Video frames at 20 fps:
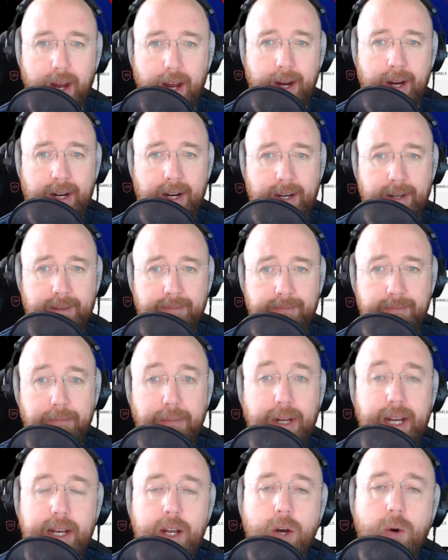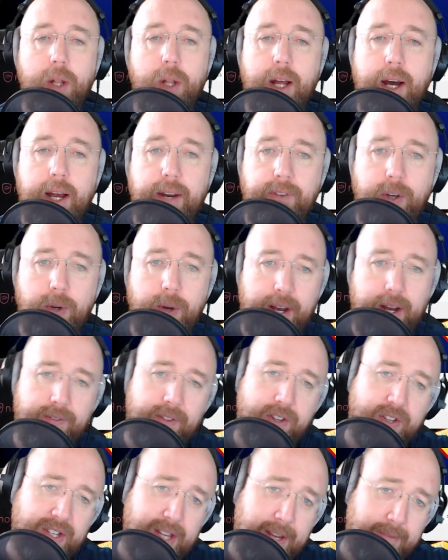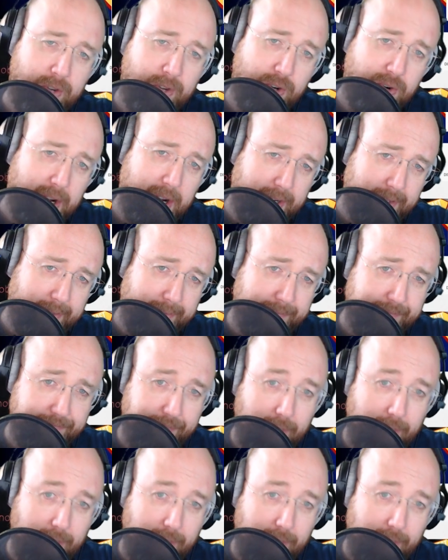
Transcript: Um, but I know a lot of you have the same struggle.